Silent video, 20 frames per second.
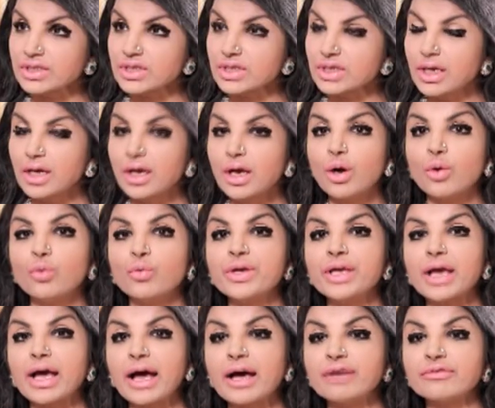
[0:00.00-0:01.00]
Beach. Mm-hmm.
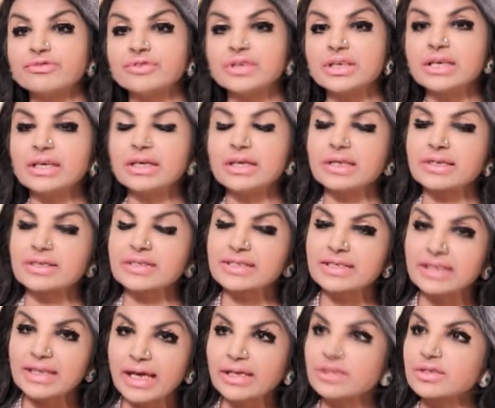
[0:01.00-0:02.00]
We have the
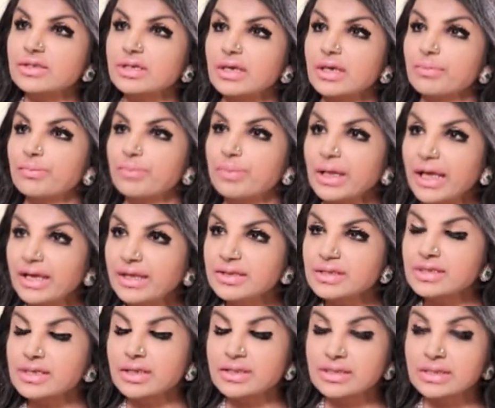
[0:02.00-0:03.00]
Silet
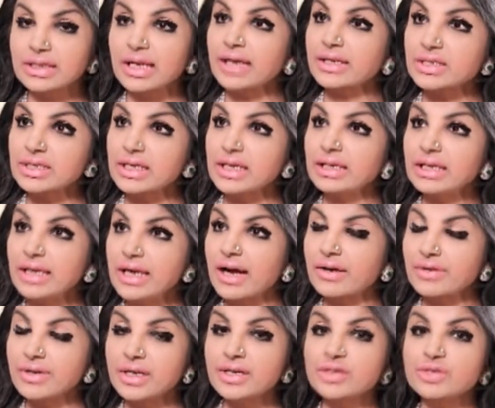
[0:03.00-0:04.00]
Plains, Silet
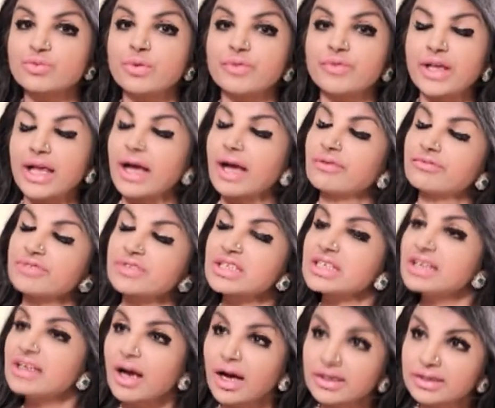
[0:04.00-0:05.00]
hilly areas where we have
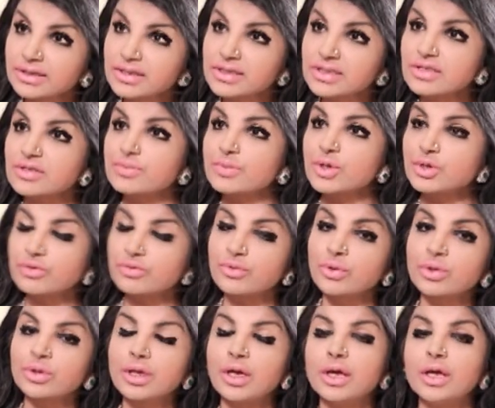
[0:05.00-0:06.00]
tea gardens, it's
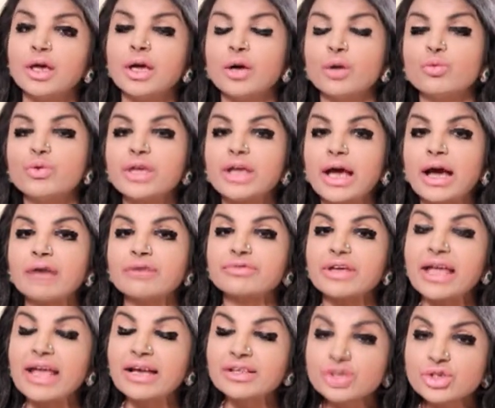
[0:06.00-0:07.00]
beautiful. We have
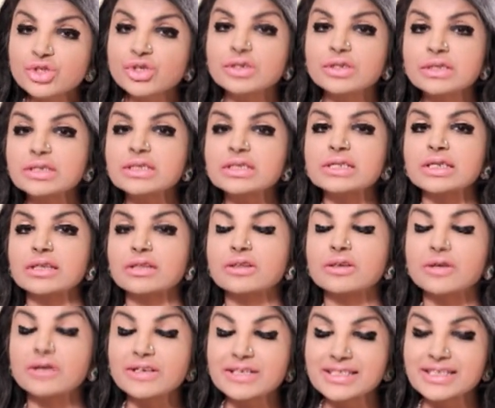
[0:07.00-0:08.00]
ancient
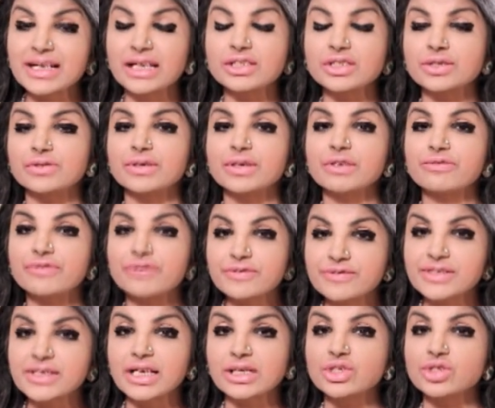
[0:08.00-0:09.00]
3rd century,
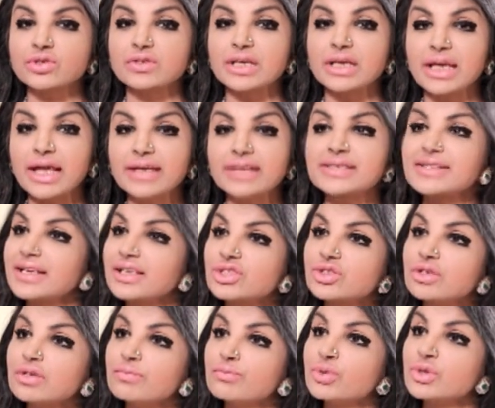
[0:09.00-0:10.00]
5th century, 8th
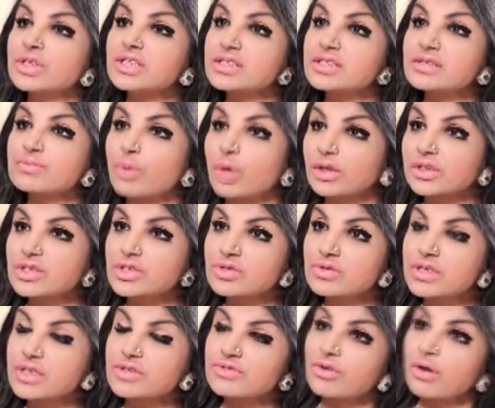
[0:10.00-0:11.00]
century Buddhist
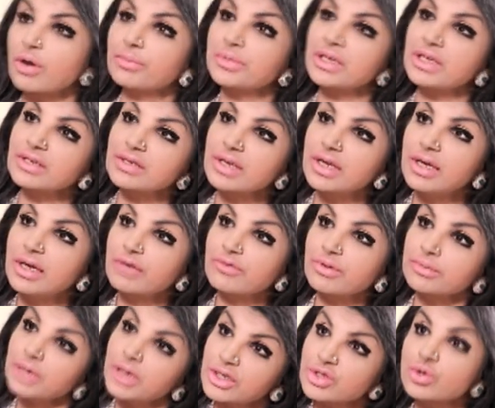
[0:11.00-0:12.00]
monasteries from the
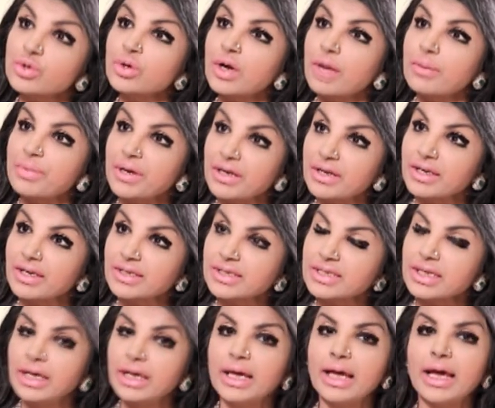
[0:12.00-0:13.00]
Asoka
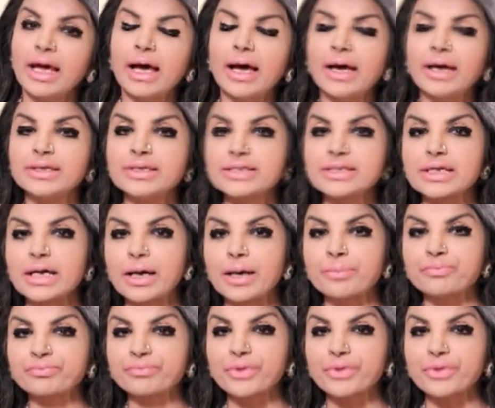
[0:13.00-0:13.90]
period. And